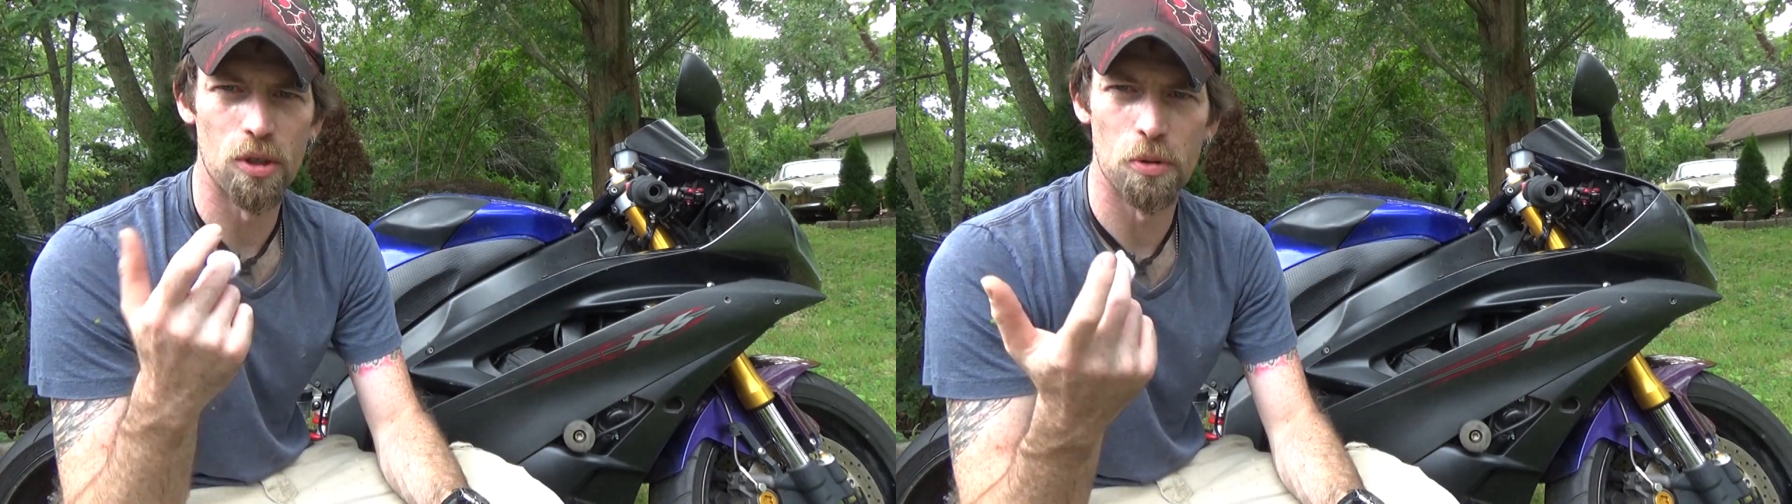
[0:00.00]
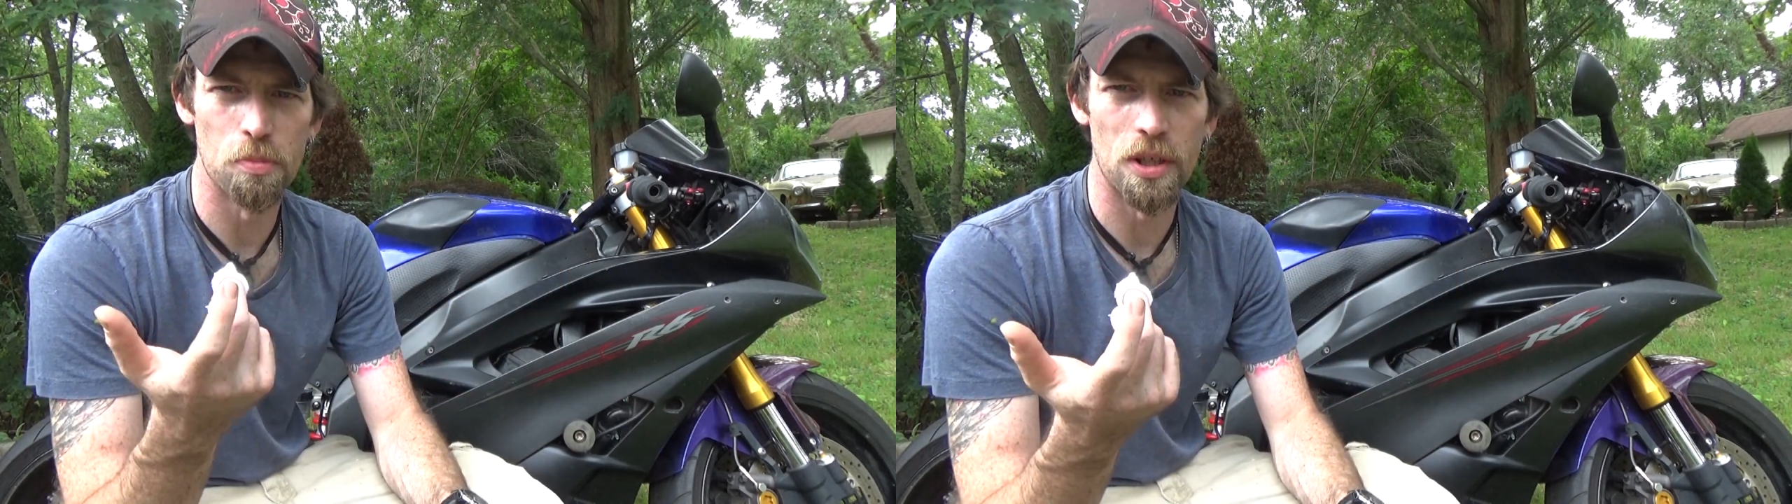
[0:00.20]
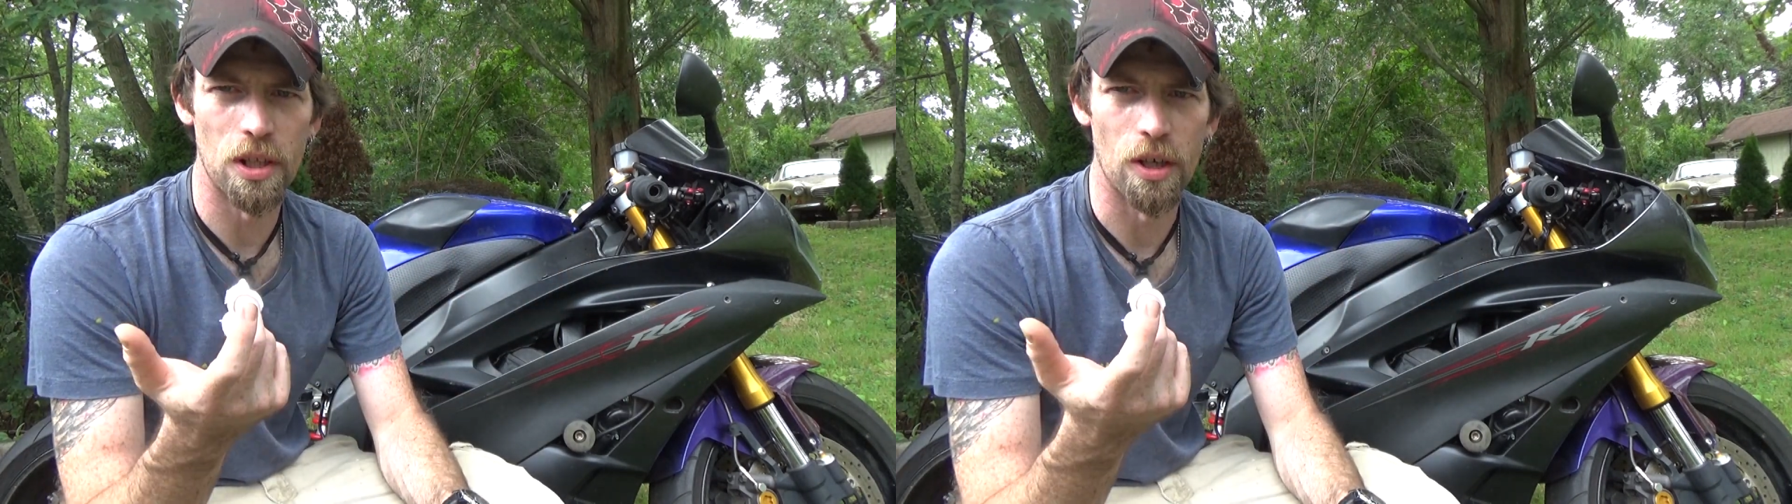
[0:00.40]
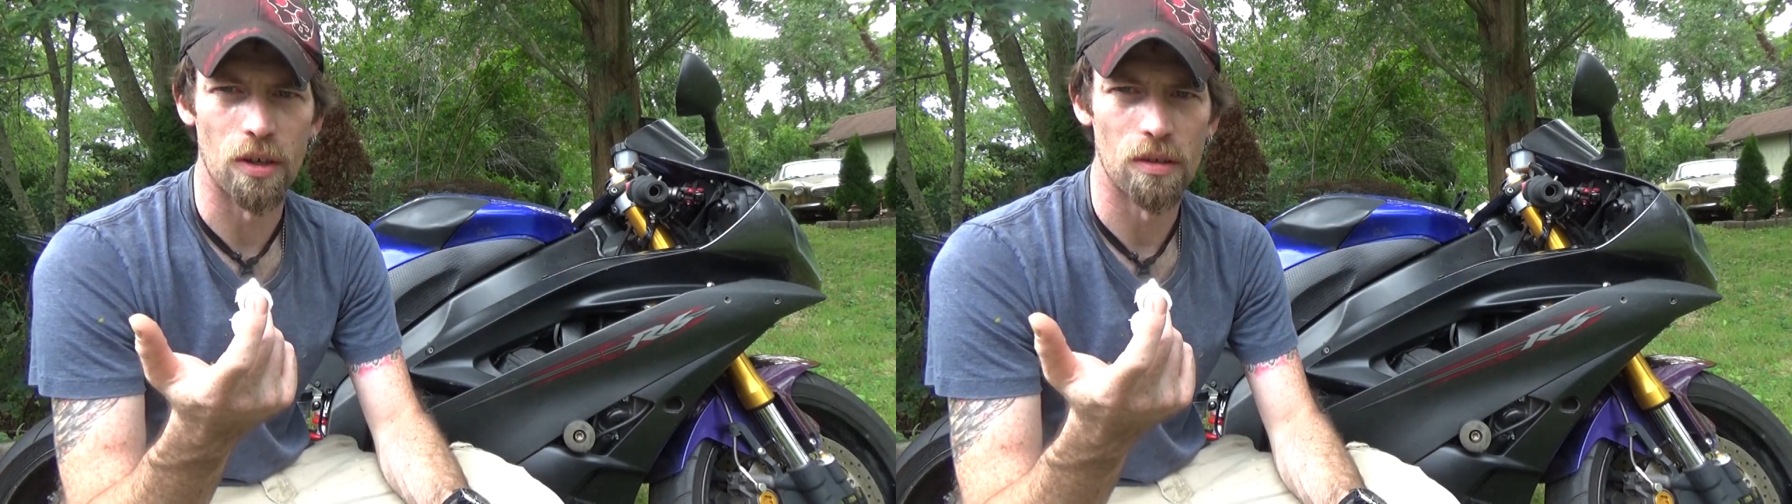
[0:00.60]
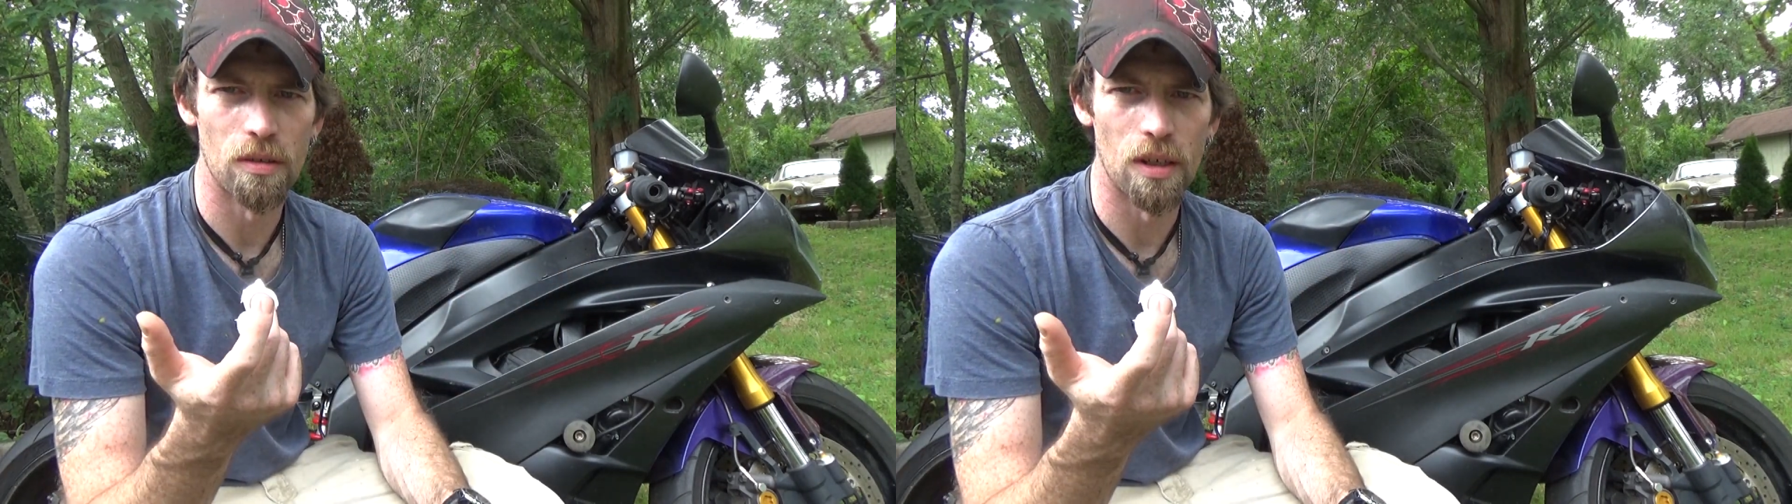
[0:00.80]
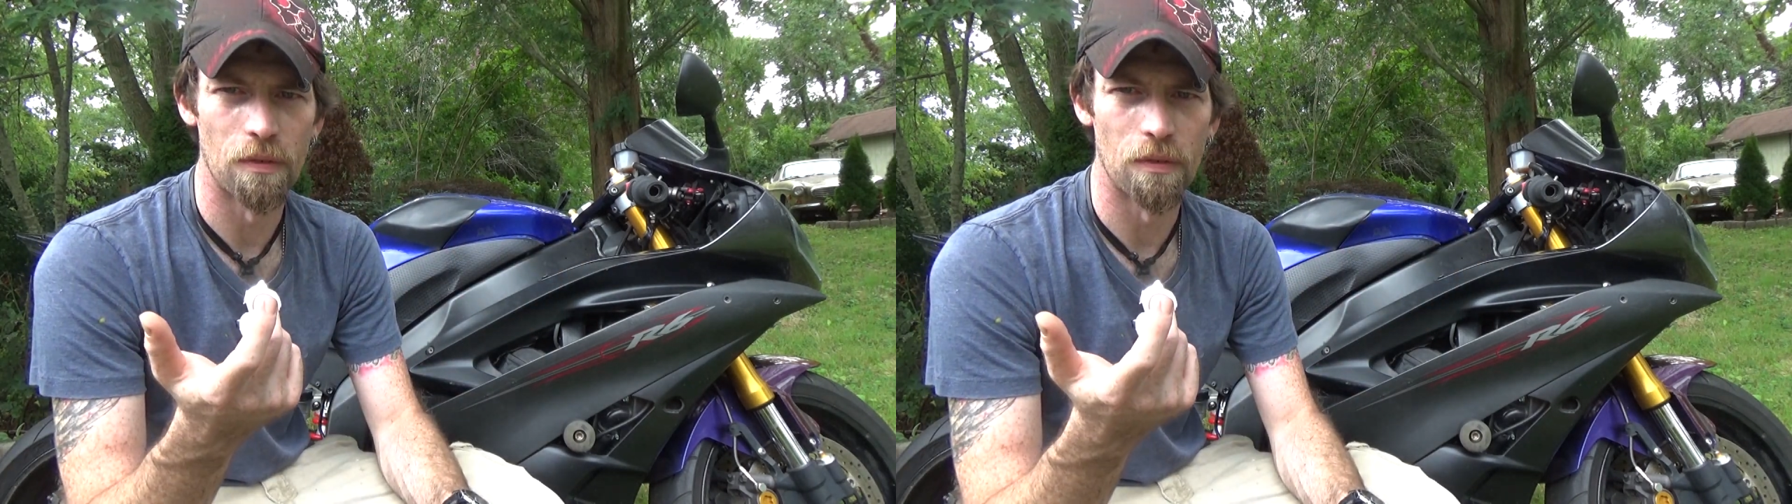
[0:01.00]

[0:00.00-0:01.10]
fluid supposed to be clear.